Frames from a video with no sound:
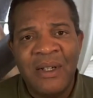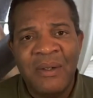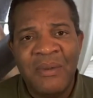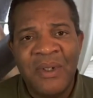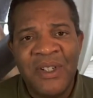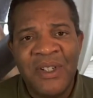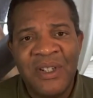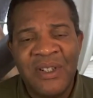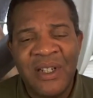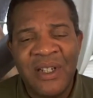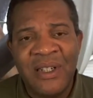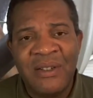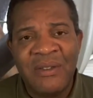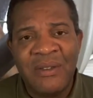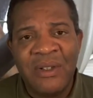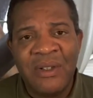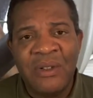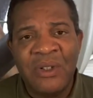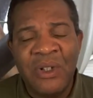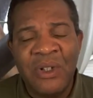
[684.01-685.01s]
which is that
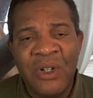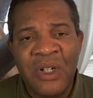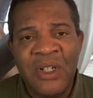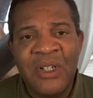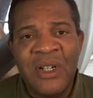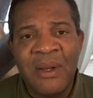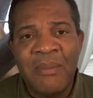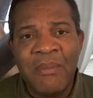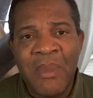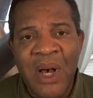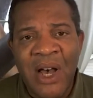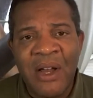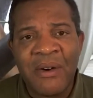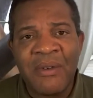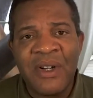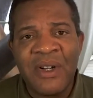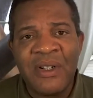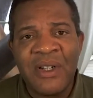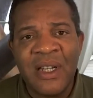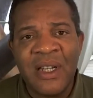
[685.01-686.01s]
good
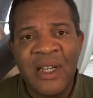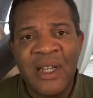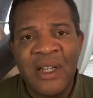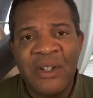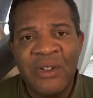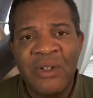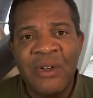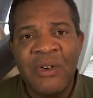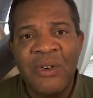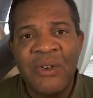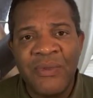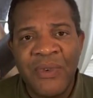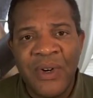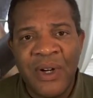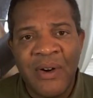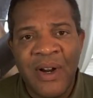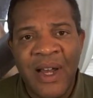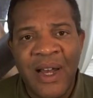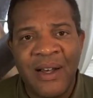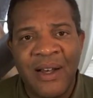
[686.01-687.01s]
democracy is good
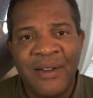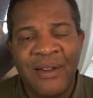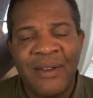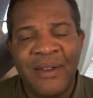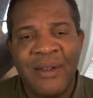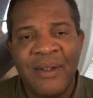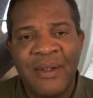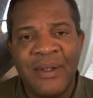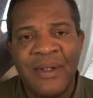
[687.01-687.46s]
for your health.